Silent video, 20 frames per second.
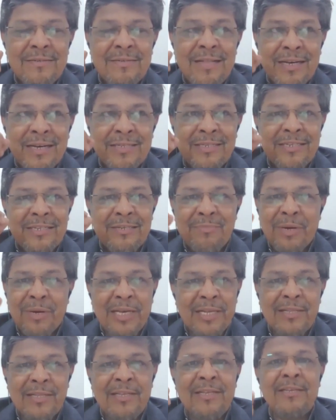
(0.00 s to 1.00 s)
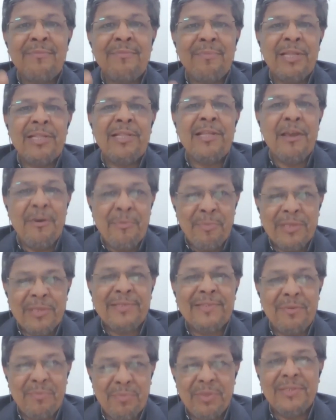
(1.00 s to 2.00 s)
largely by the
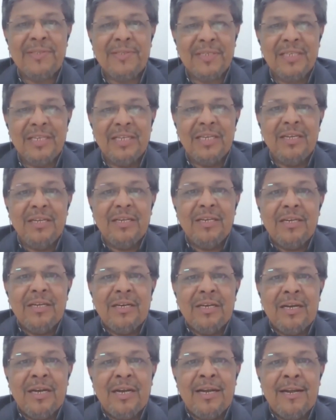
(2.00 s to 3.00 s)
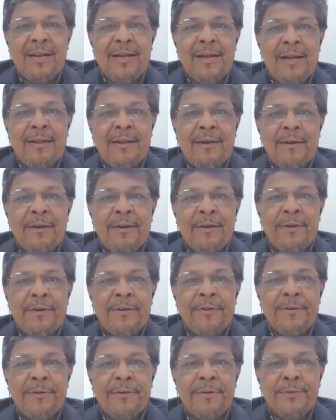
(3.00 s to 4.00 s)
MSMEs, and
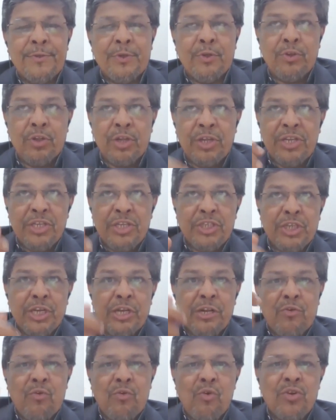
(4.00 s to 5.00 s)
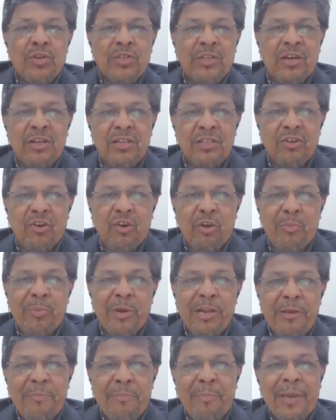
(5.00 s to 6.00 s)
so the initial quotes are
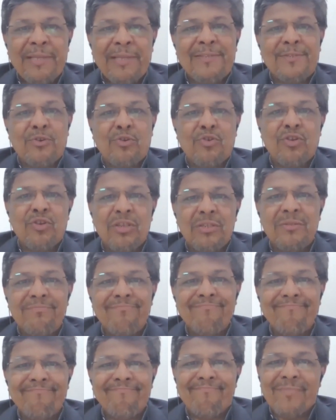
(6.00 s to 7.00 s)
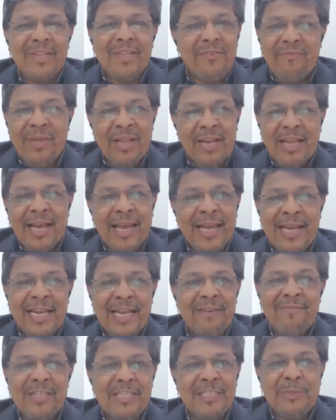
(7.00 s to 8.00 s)
normally based on very high
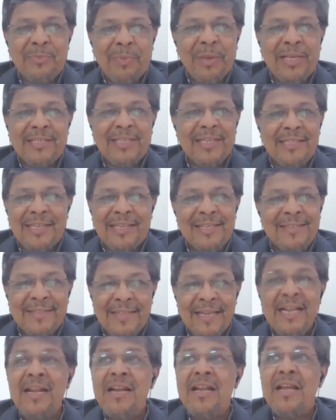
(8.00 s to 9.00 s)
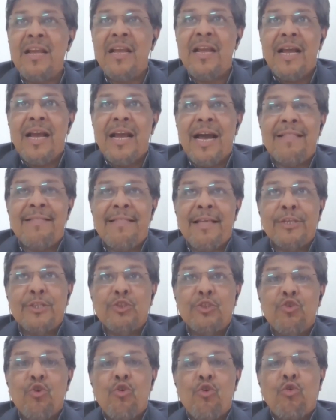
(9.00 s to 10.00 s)
level specs, as I said, and there
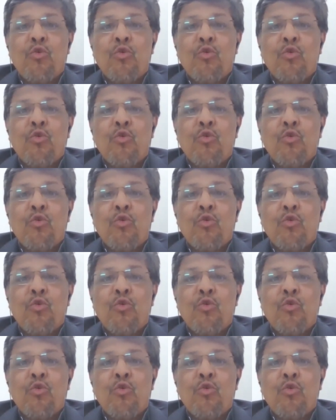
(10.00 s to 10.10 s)
is no